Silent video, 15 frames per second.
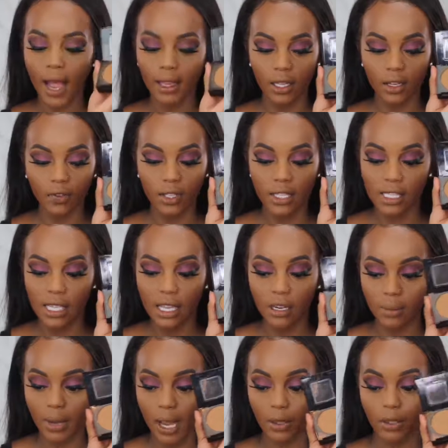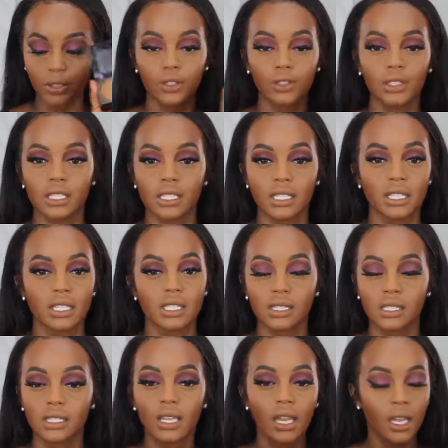I love this setting powder. This
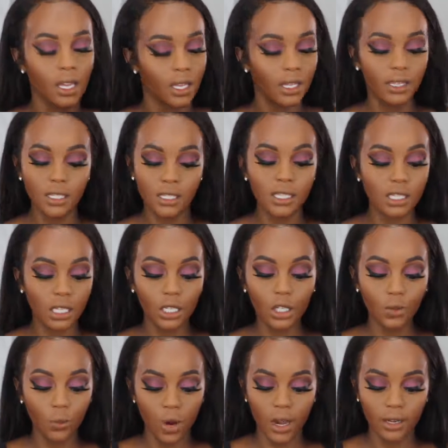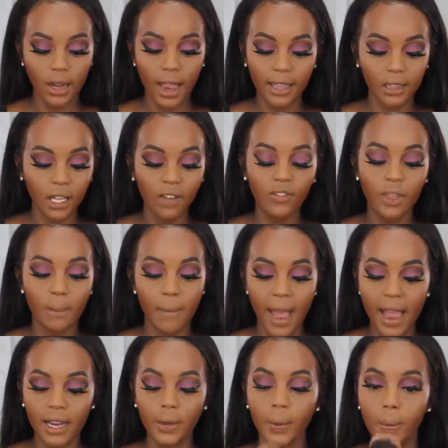is a good one. I love the
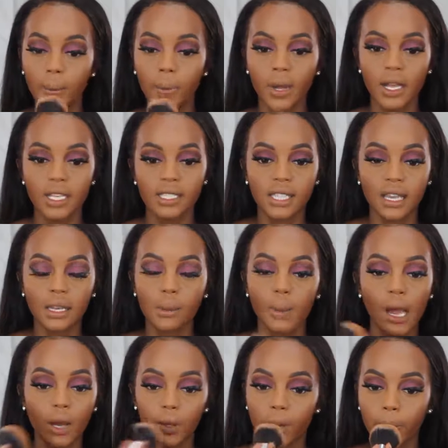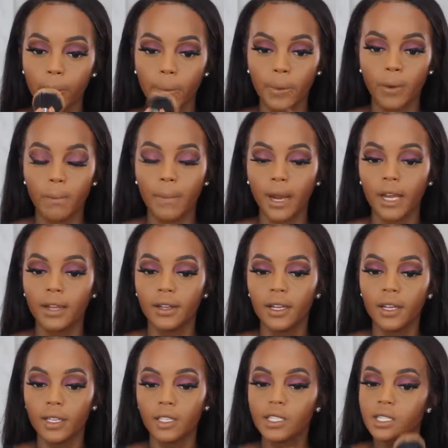MAC setting powder, but
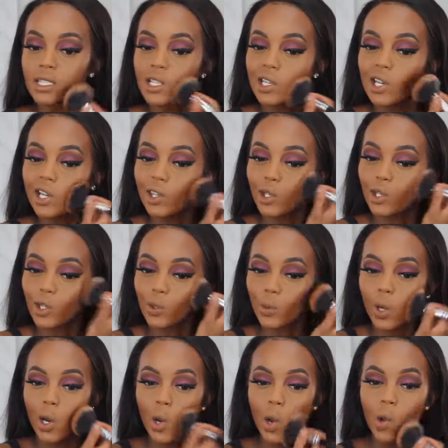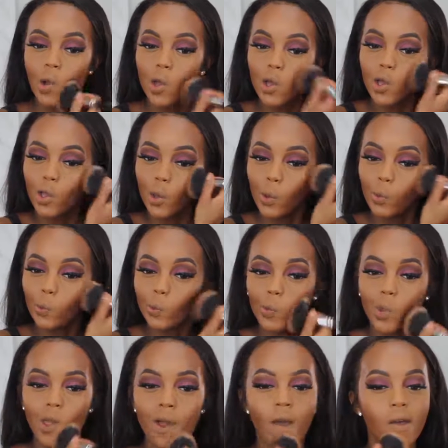this is another good one
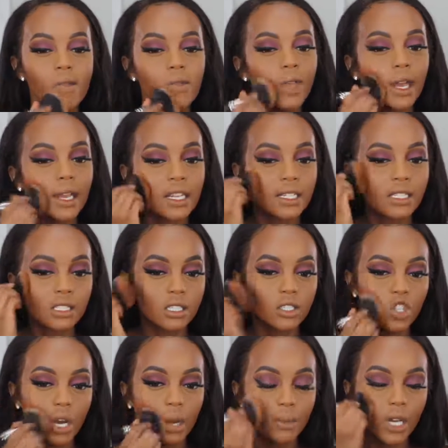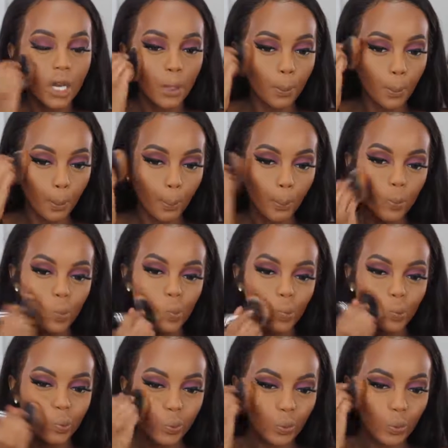that gets the job done
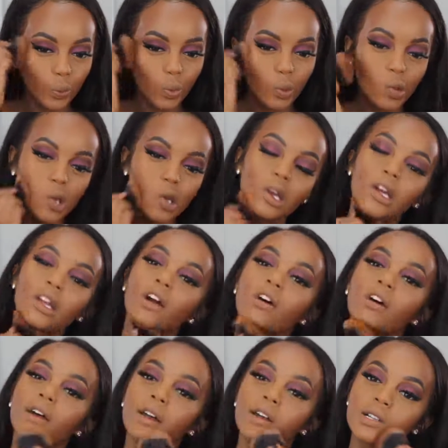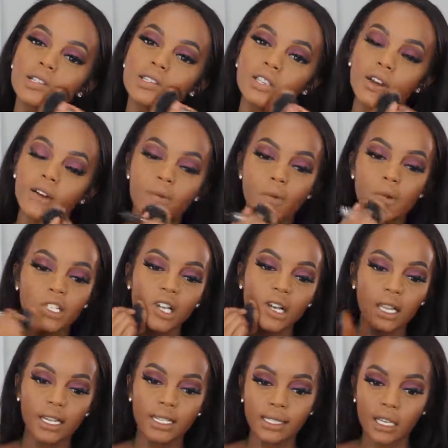and all that good stuff, which I
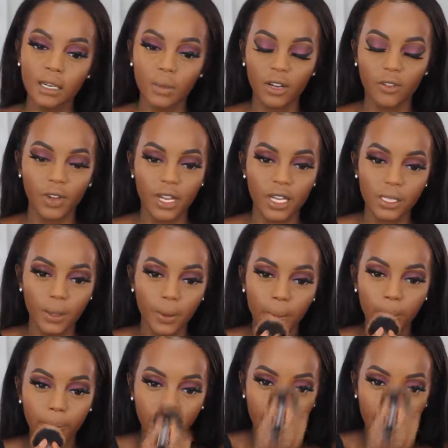like setting my face.